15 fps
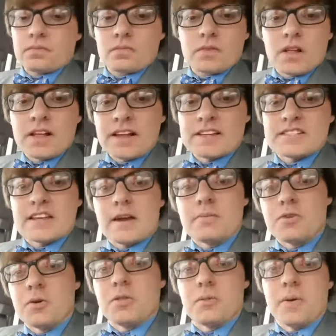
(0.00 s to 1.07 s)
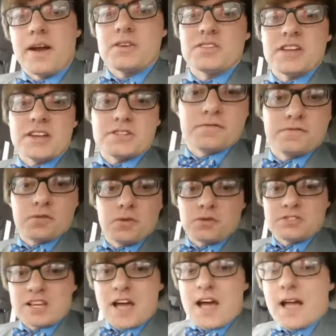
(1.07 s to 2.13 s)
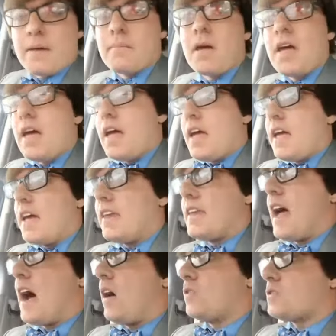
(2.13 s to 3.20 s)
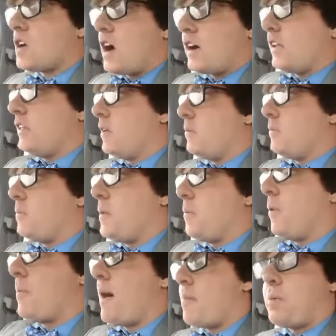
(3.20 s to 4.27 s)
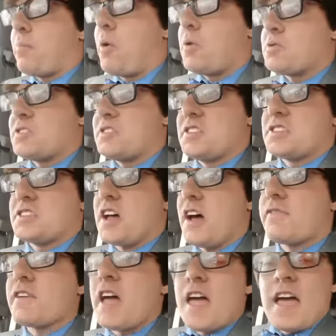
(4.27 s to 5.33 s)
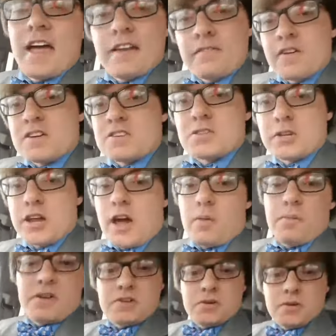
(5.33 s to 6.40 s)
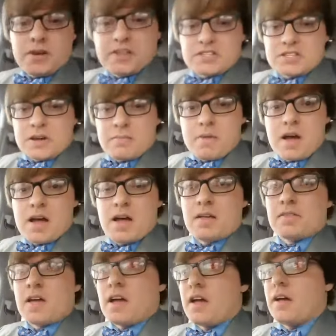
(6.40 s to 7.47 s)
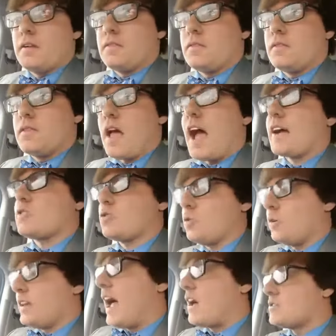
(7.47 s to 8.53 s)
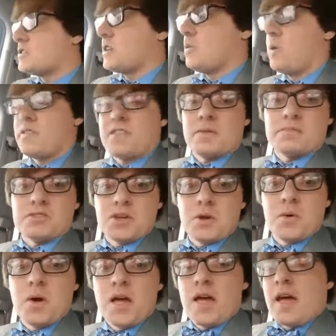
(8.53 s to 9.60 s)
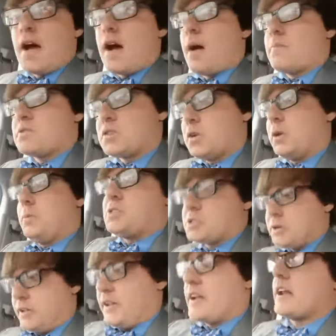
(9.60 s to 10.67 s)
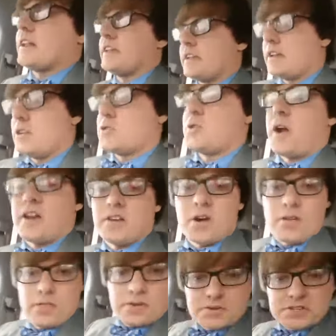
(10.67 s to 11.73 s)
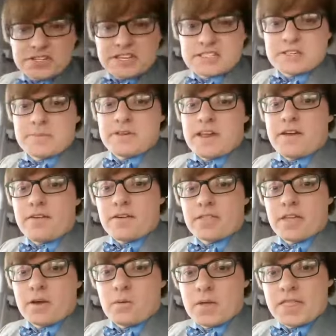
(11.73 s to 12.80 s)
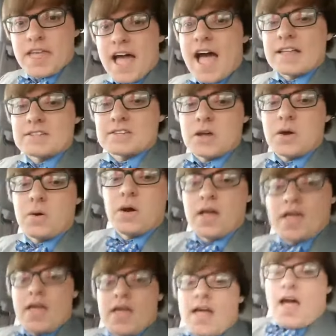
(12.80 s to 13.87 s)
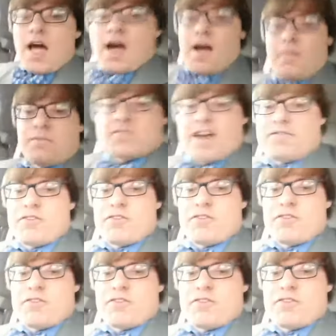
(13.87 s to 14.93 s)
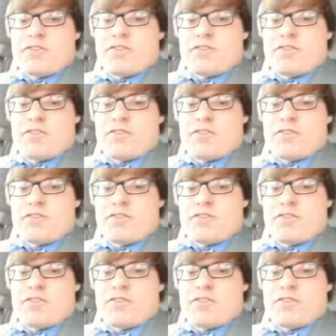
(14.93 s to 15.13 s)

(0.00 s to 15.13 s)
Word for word: Like I said, I'm doing the radio station full time, hitting out, talking to people about promotions and stuff, and eventually I'll be doing some uh, uh, actual announcing with them too. Um, slowly but surely, kind of getting trained on their system and everything with that. So. Um, definitely come and check